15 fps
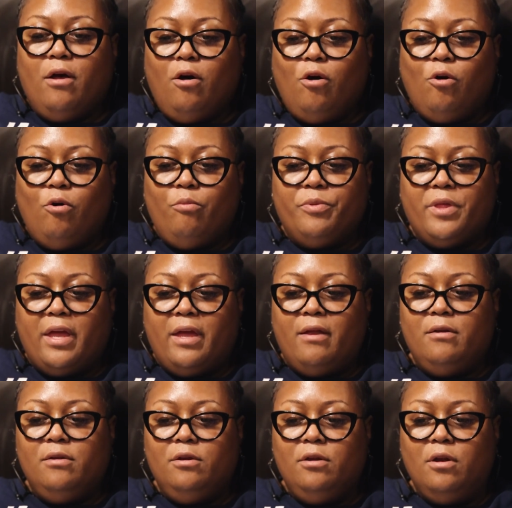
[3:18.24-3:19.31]
and hope
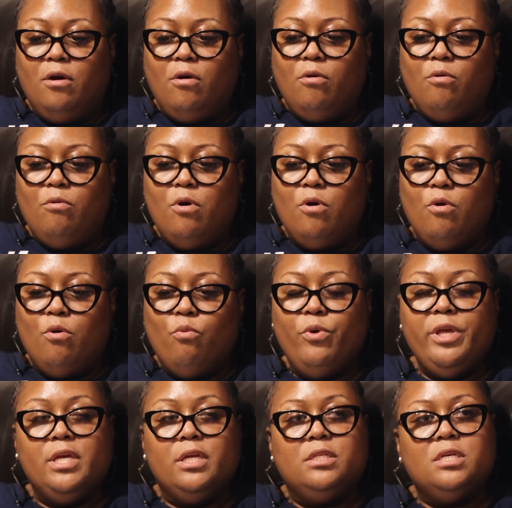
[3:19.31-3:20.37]
that, you know,
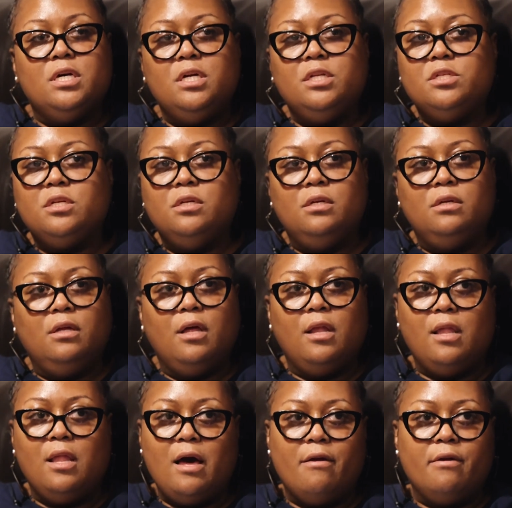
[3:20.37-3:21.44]
we can touch a
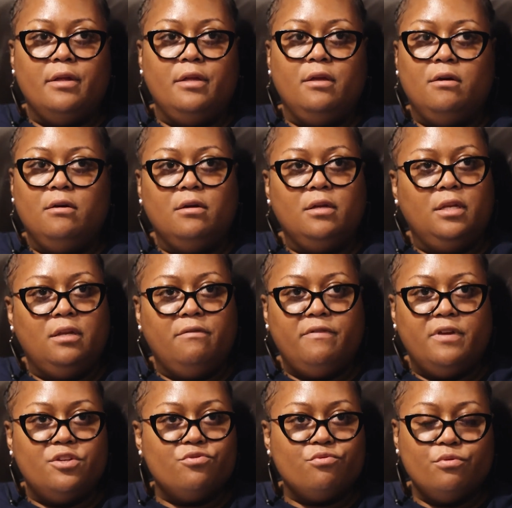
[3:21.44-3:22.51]
lot of young
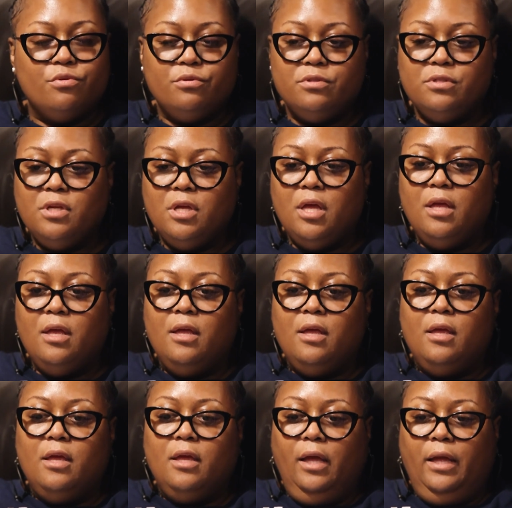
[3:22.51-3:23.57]
individuals
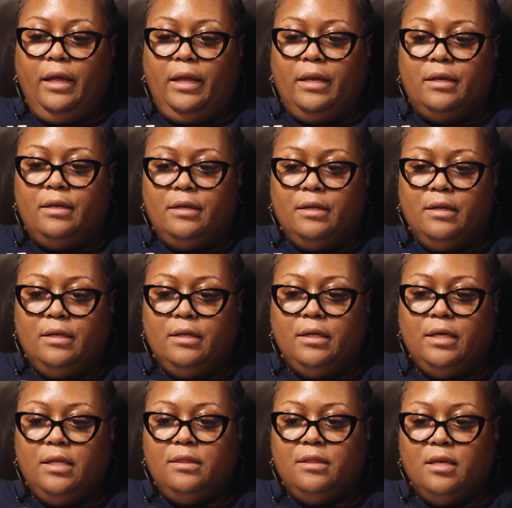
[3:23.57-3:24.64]
and
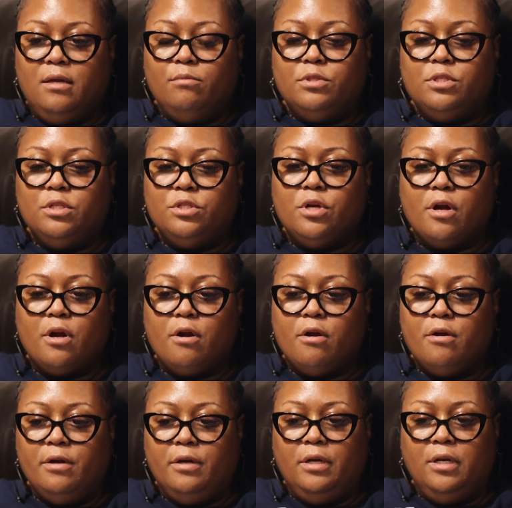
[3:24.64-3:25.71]
get them to
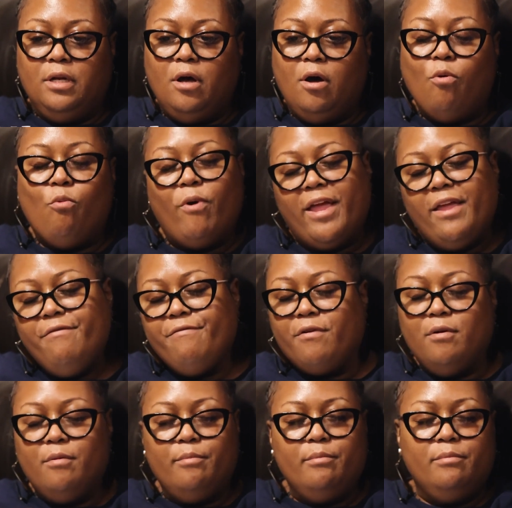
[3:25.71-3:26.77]
turn away
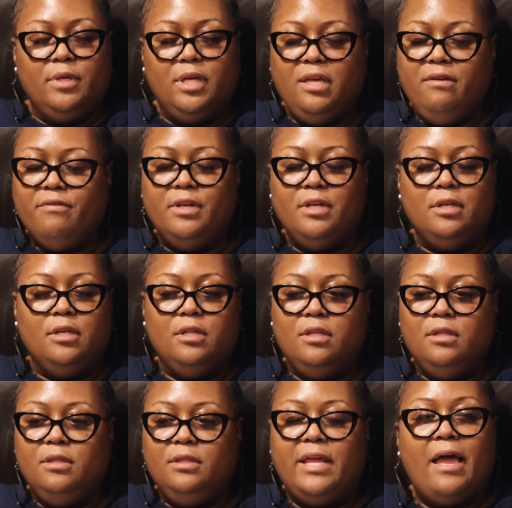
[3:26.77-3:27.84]
from even
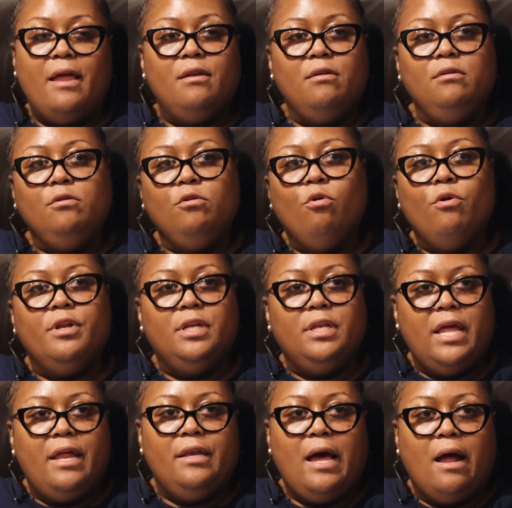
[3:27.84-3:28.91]
that, going
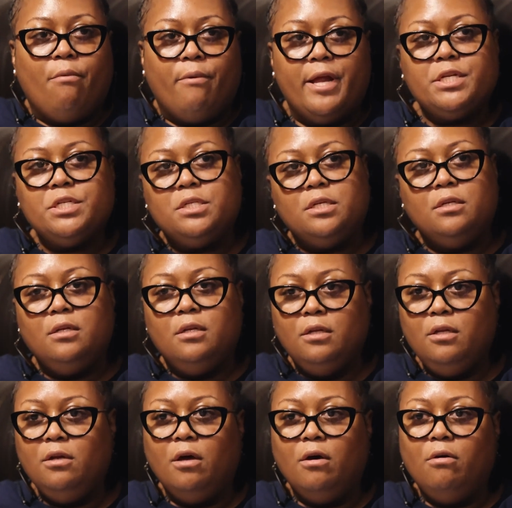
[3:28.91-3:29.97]
in that direction,
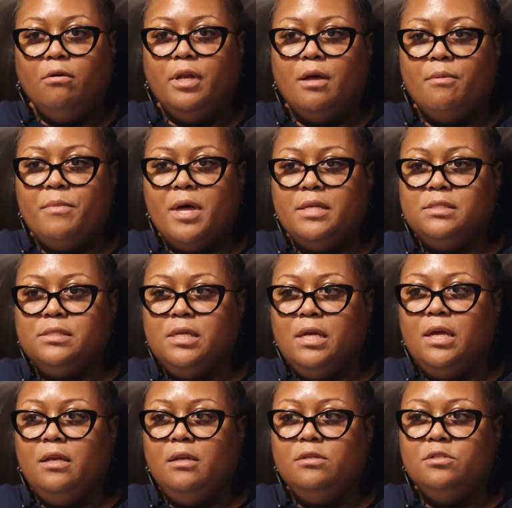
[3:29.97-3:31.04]
you know. And I'm not
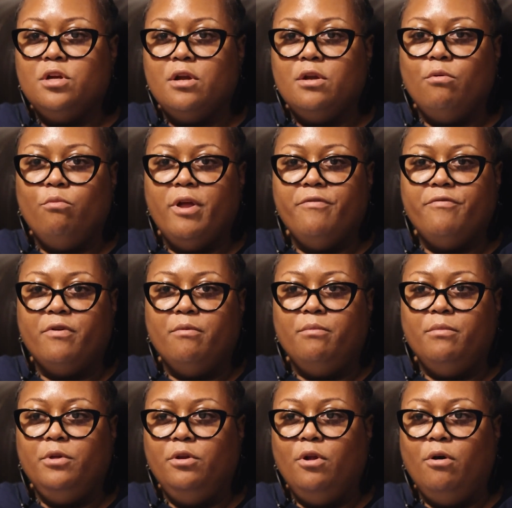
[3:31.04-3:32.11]
saying turn away
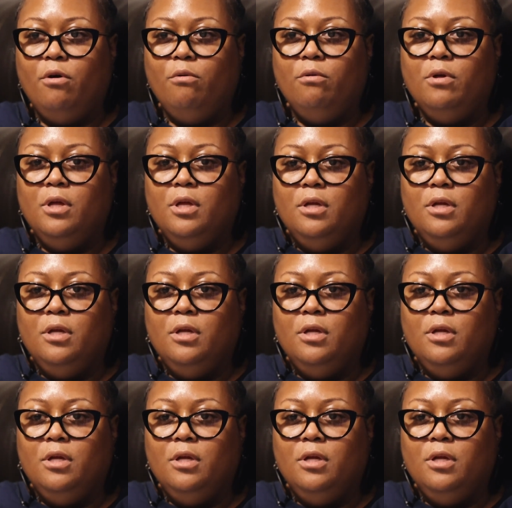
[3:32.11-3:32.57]
from, you know,